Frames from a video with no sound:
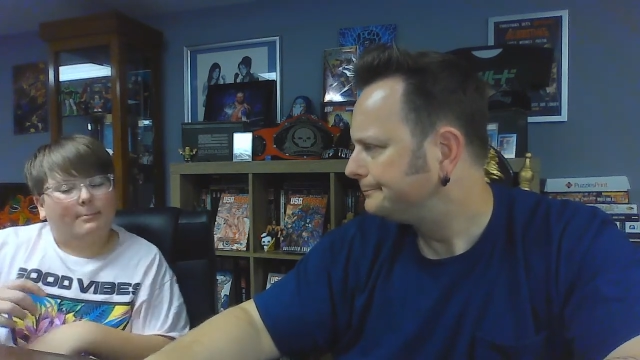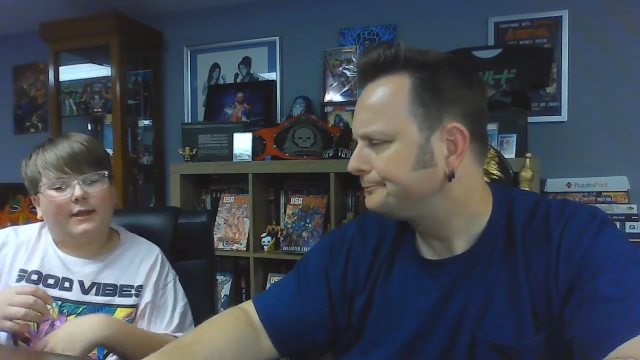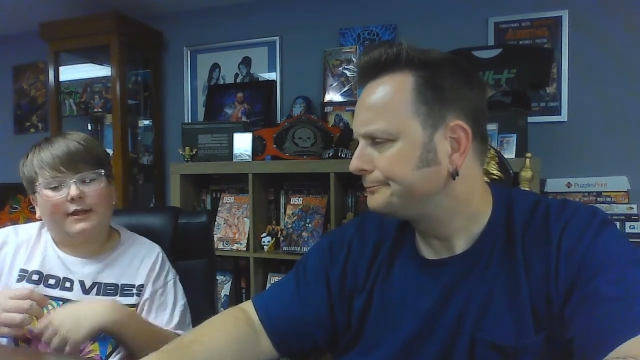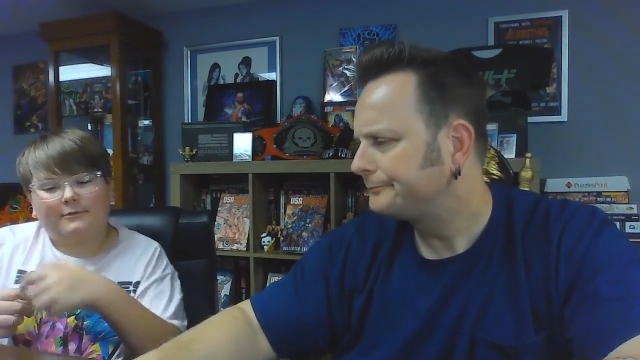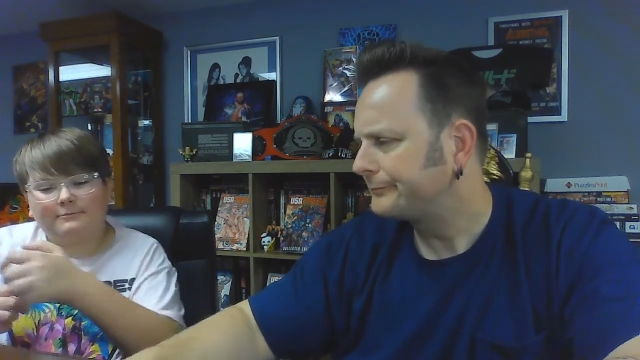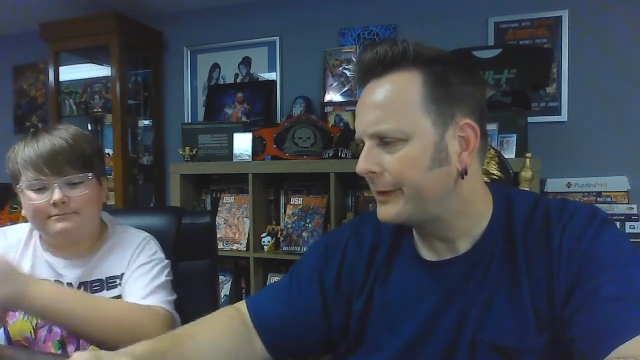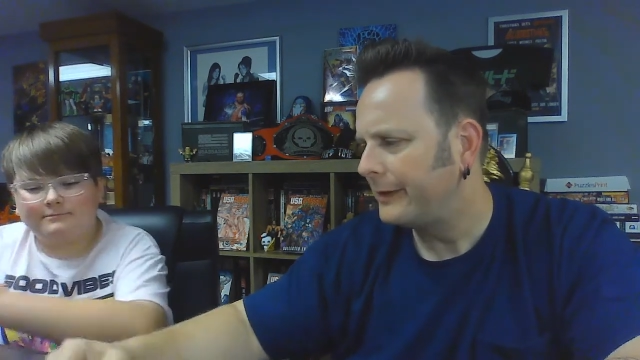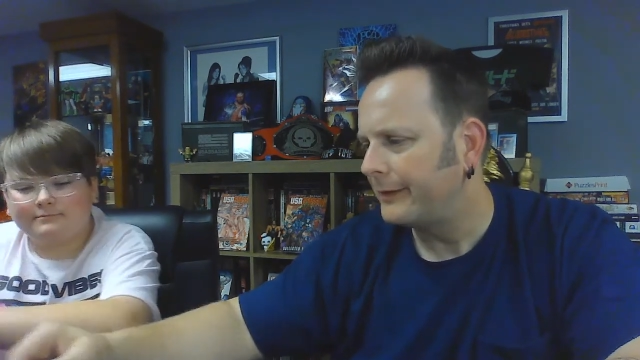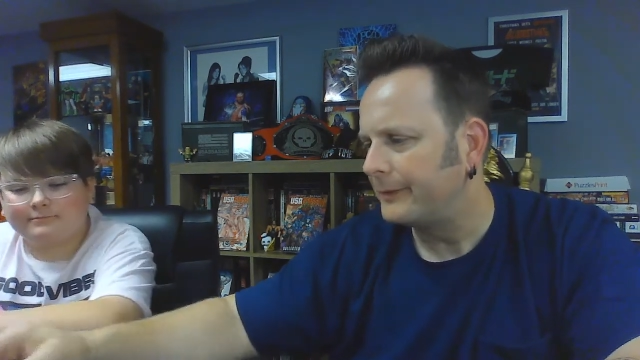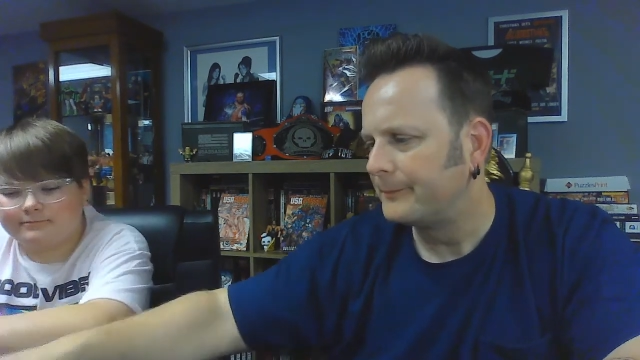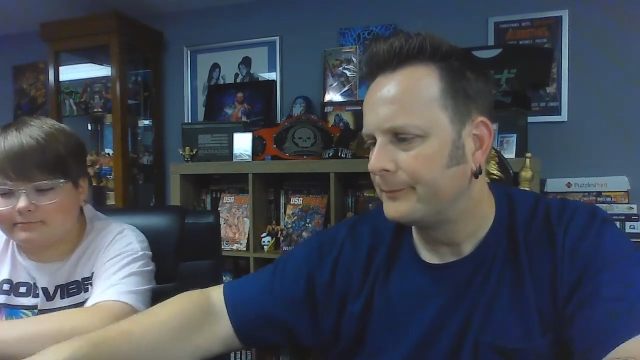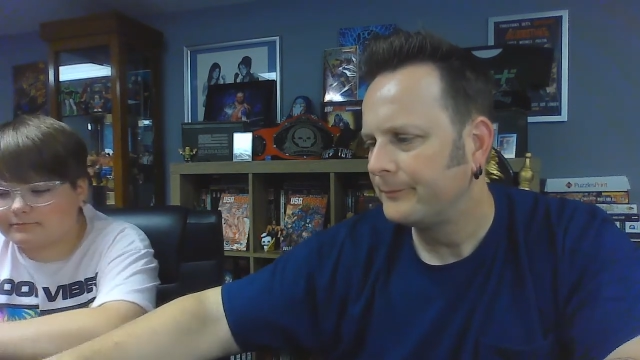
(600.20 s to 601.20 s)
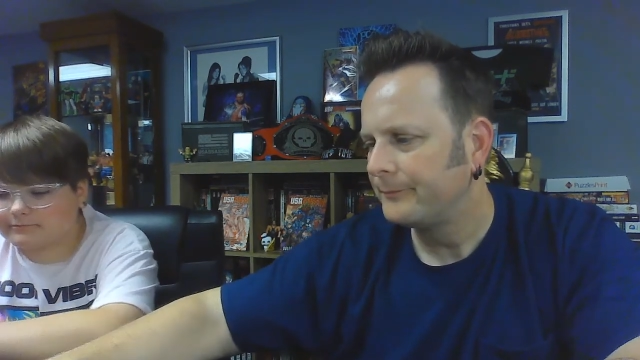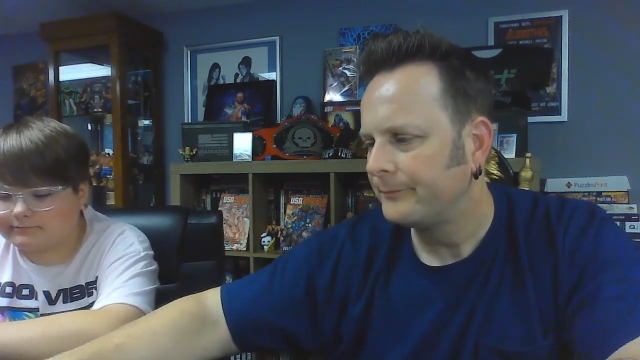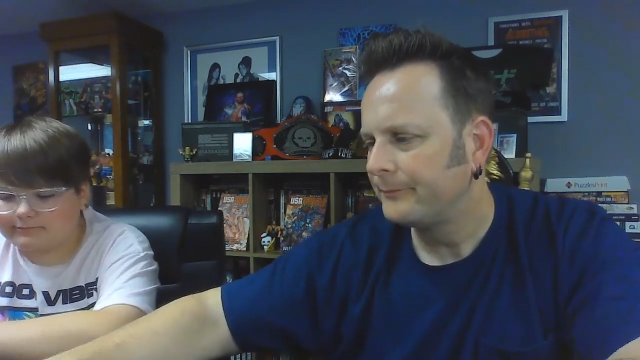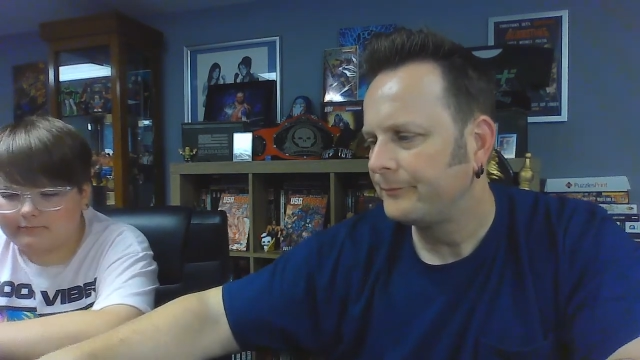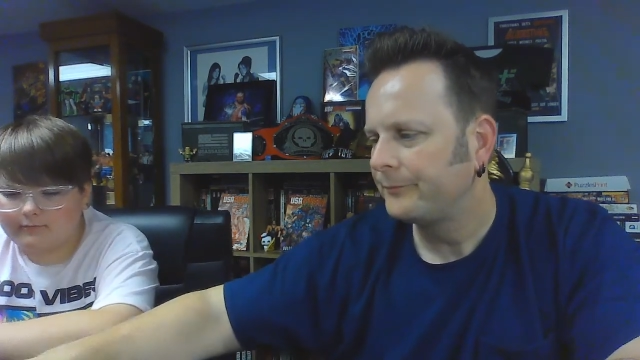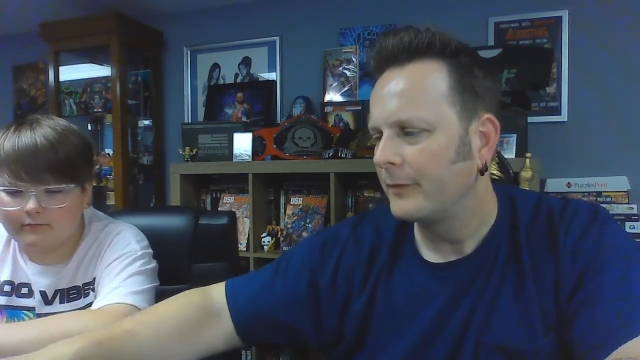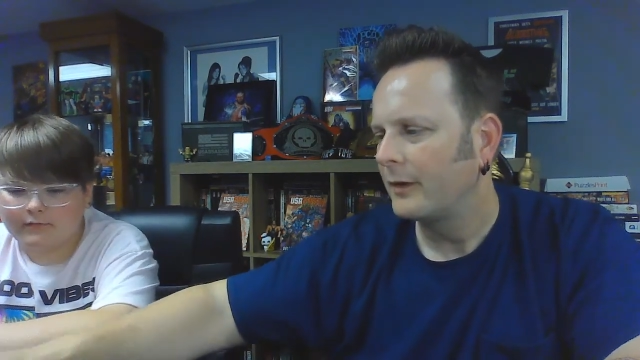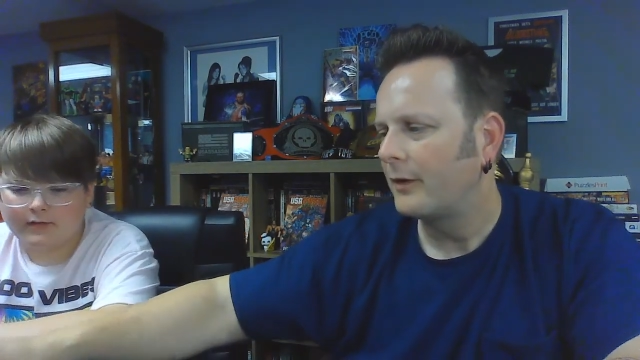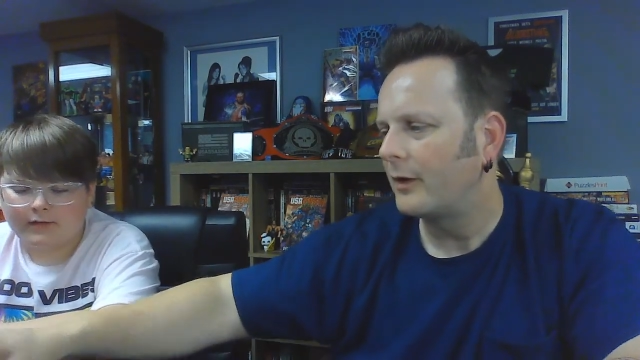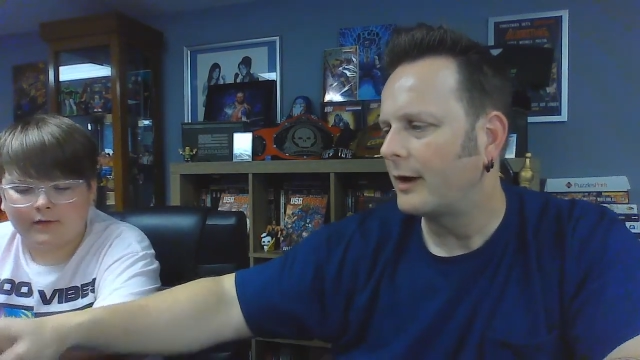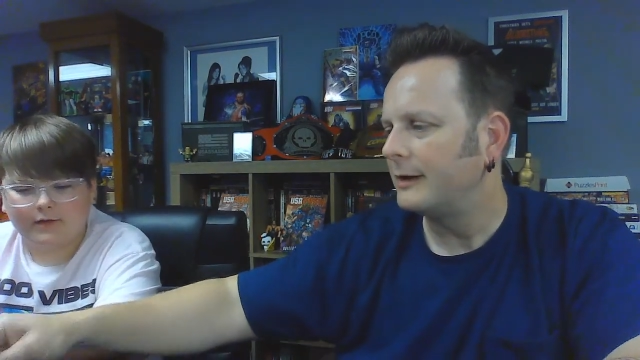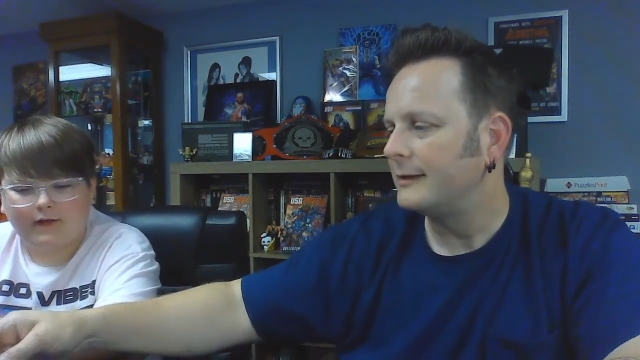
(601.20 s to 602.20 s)
Speaker 1: Mm-hmm. Yeah, all
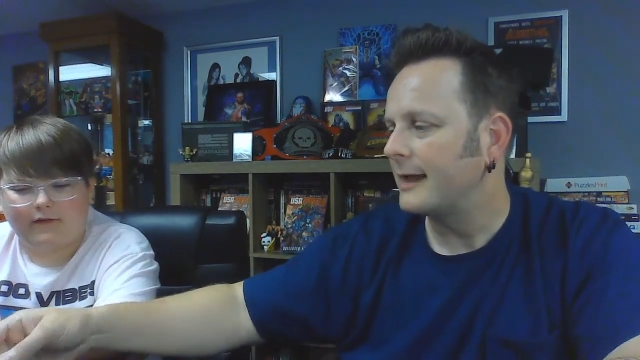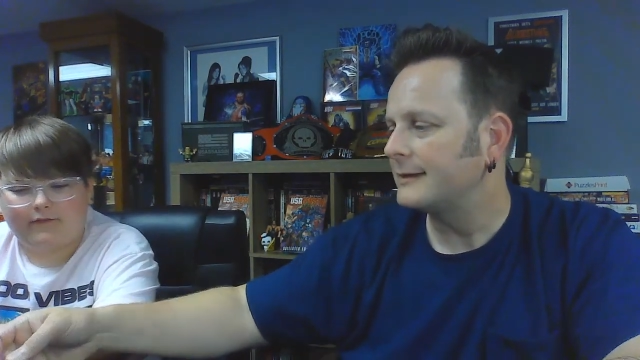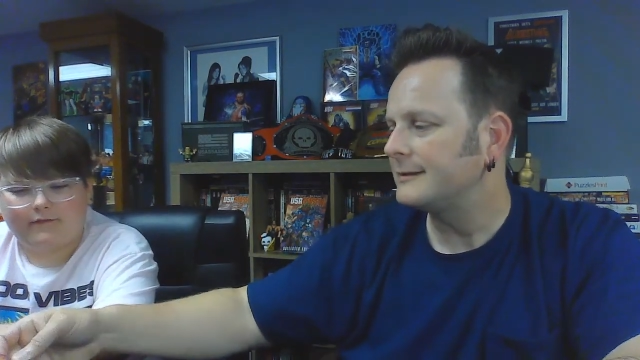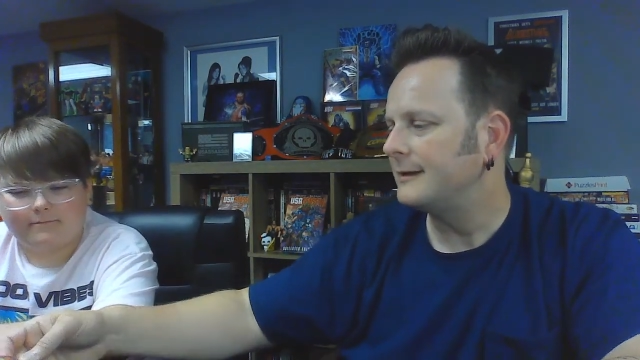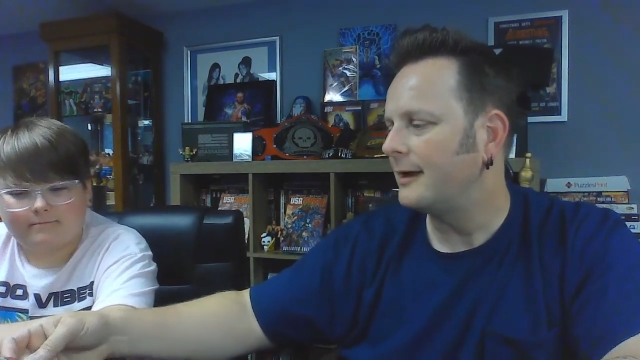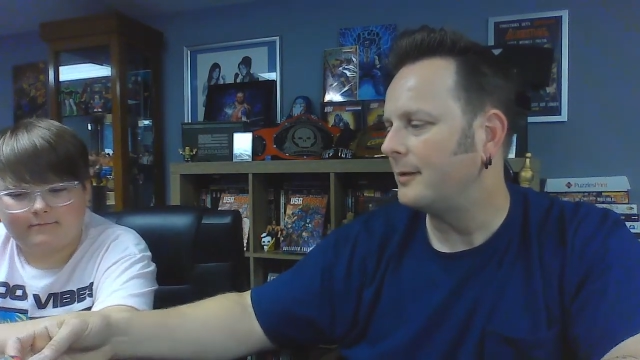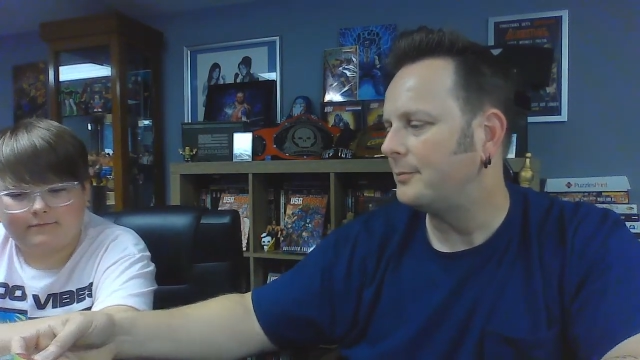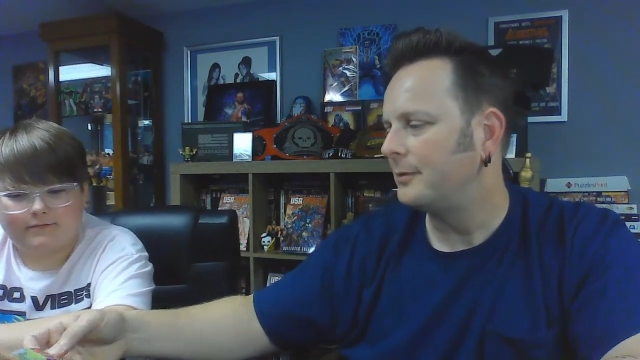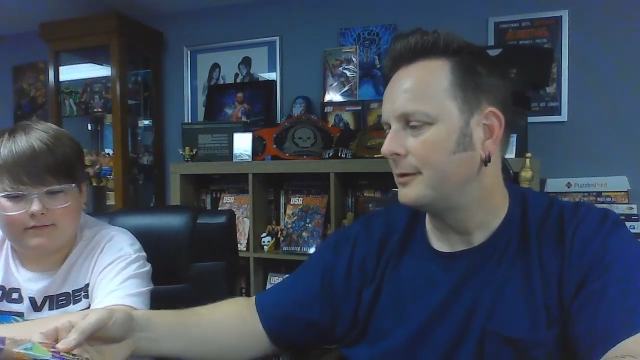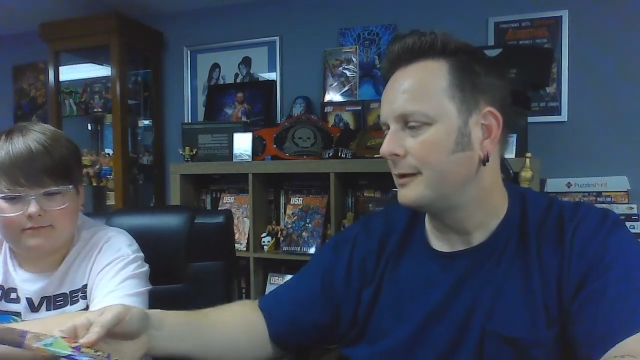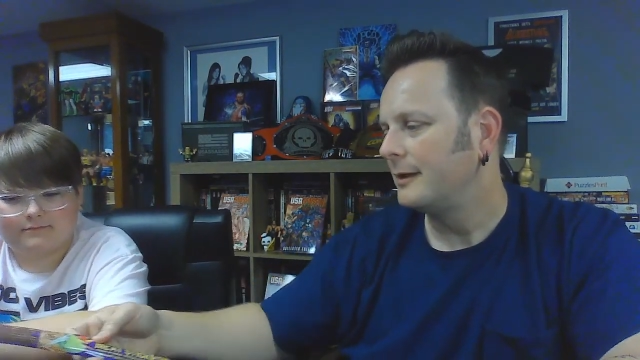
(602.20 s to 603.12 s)
right, next up.